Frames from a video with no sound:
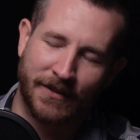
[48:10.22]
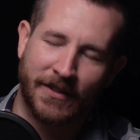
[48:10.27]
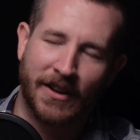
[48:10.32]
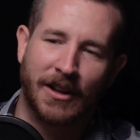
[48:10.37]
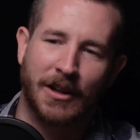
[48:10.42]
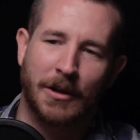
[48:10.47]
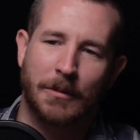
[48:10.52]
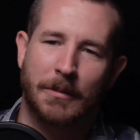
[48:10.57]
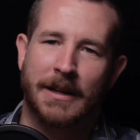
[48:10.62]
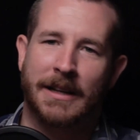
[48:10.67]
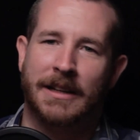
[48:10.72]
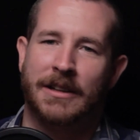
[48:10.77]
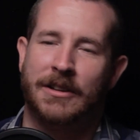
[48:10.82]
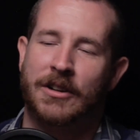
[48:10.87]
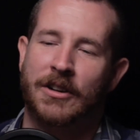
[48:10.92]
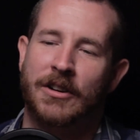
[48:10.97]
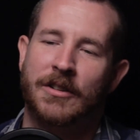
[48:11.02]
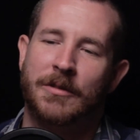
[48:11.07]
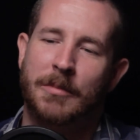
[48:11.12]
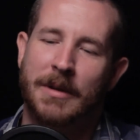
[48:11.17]

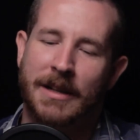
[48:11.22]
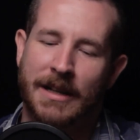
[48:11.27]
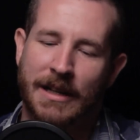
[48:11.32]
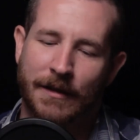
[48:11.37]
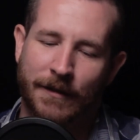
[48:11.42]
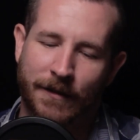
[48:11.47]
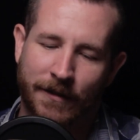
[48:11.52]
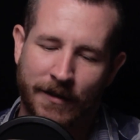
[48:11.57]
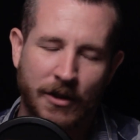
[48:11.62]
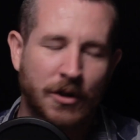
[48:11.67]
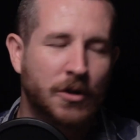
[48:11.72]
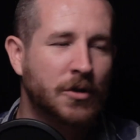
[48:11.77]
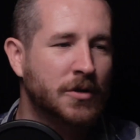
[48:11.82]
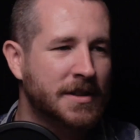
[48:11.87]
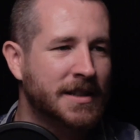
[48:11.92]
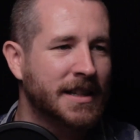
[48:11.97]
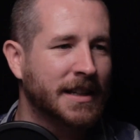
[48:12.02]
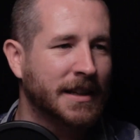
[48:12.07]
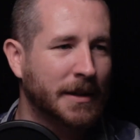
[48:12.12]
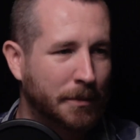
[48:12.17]
development could have been
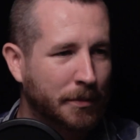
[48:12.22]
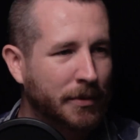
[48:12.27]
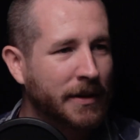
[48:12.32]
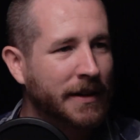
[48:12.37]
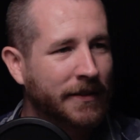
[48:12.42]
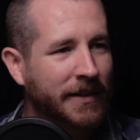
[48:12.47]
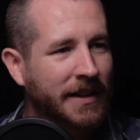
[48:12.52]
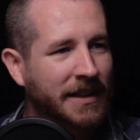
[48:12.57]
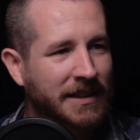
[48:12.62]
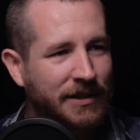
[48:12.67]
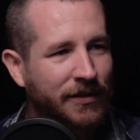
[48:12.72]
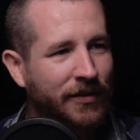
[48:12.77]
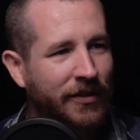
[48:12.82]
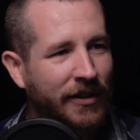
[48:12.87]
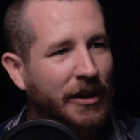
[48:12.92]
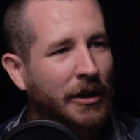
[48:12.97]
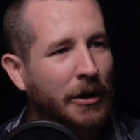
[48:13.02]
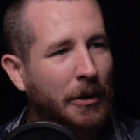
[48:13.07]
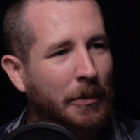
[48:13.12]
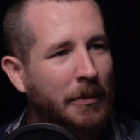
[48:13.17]
infused in the previous
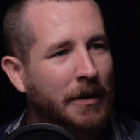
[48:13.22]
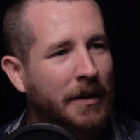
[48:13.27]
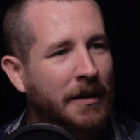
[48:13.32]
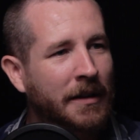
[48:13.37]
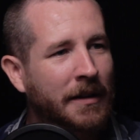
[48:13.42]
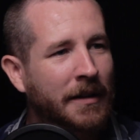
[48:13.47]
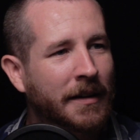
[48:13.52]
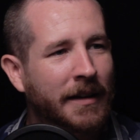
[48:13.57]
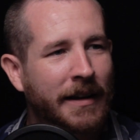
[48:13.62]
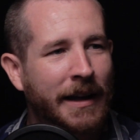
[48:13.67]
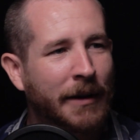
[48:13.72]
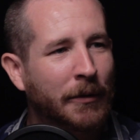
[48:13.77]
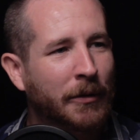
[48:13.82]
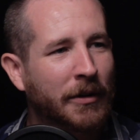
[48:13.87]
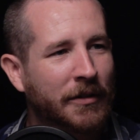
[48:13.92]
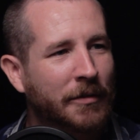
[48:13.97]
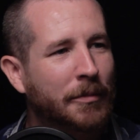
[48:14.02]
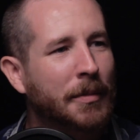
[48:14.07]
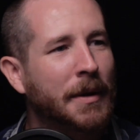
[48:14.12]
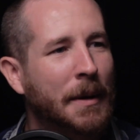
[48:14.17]
film, it
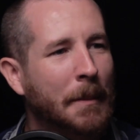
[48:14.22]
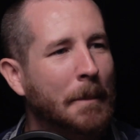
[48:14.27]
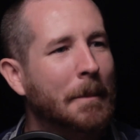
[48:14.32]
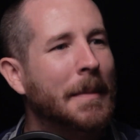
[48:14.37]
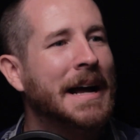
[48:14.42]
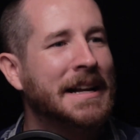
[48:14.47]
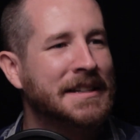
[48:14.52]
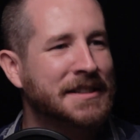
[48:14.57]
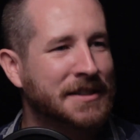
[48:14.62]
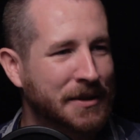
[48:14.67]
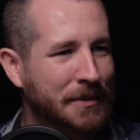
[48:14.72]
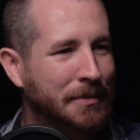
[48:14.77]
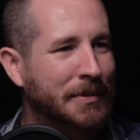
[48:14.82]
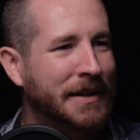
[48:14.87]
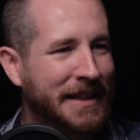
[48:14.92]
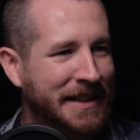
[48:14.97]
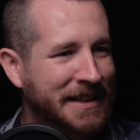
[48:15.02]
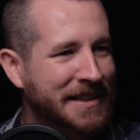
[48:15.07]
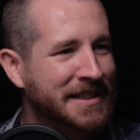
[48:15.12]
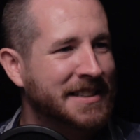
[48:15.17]
would have been a
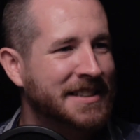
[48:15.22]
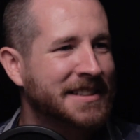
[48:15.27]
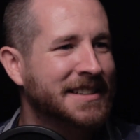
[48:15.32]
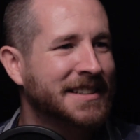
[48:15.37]
masterpiece.